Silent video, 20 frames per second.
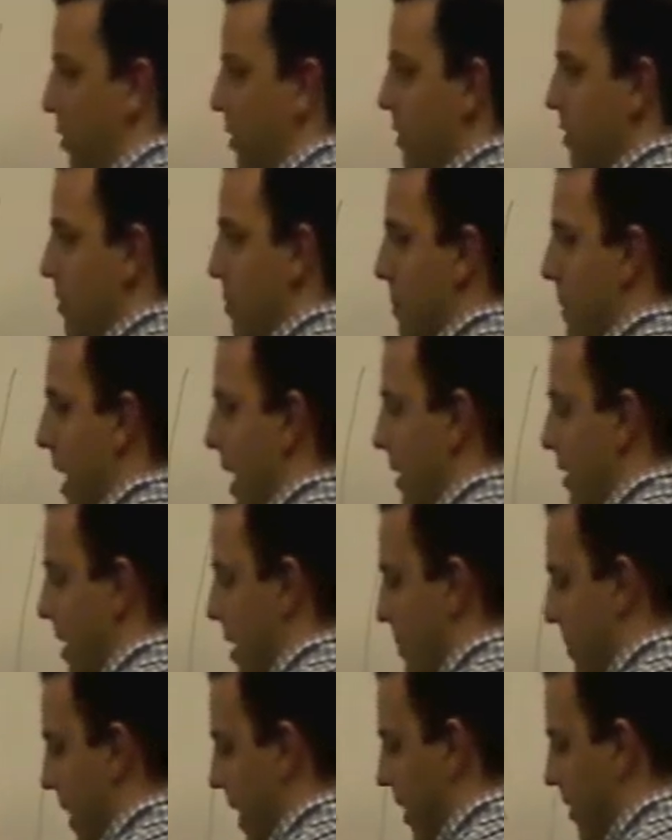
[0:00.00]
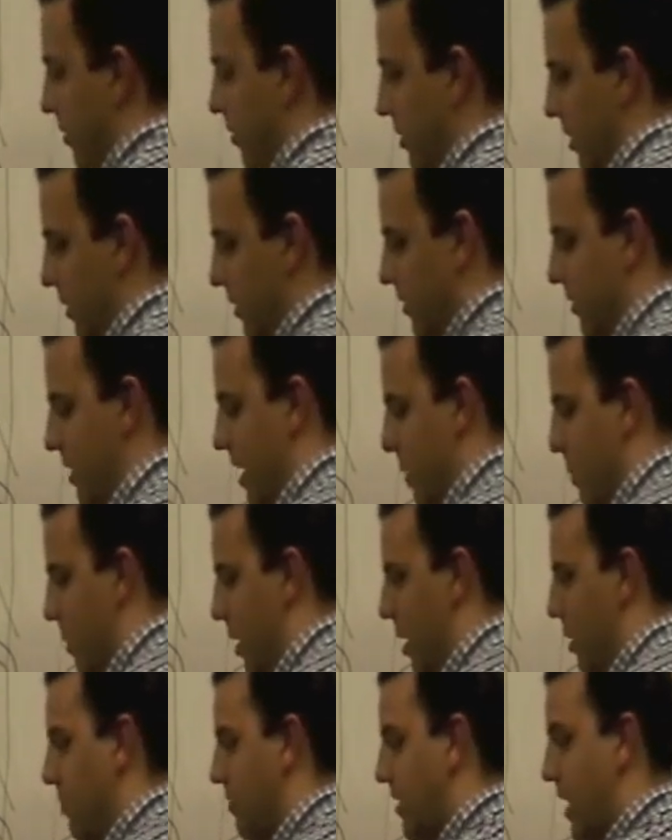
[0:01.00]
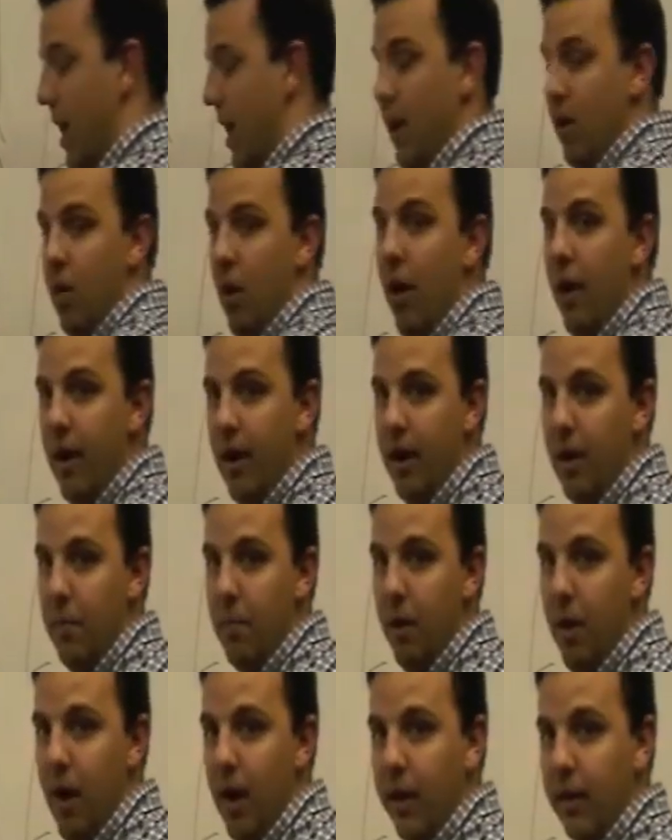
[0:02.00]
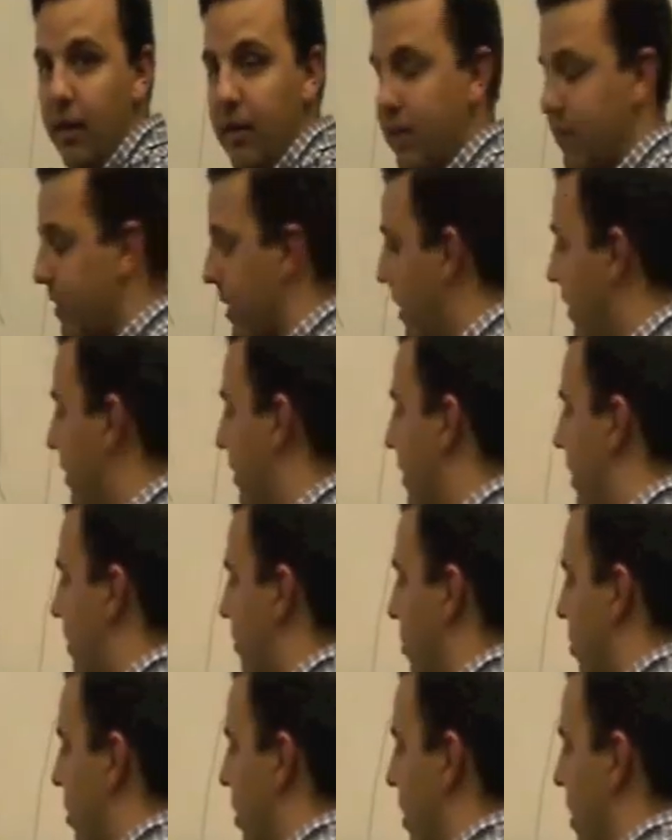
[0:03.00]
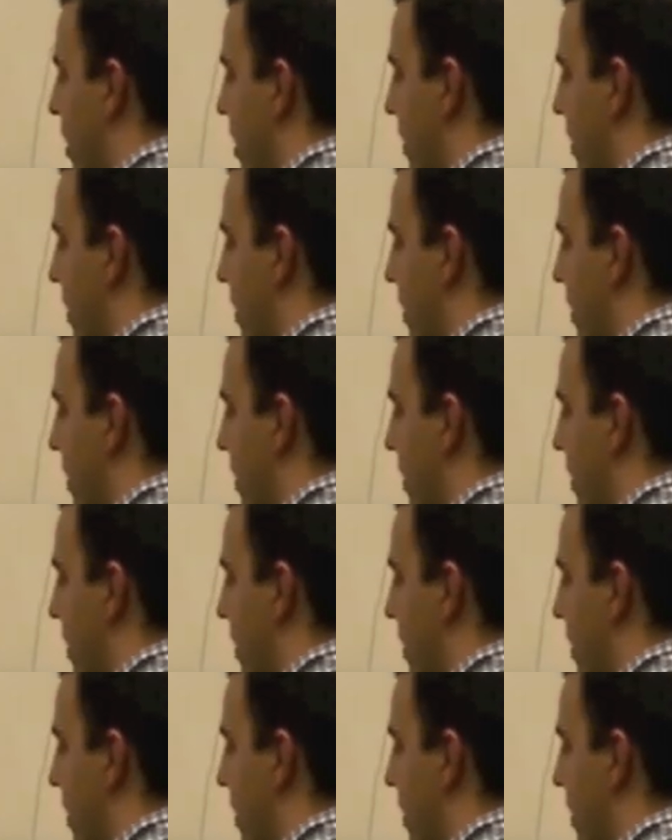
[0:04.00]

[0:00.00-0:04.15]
Because the Mike linebacker is going to step up, take on any block at the second level.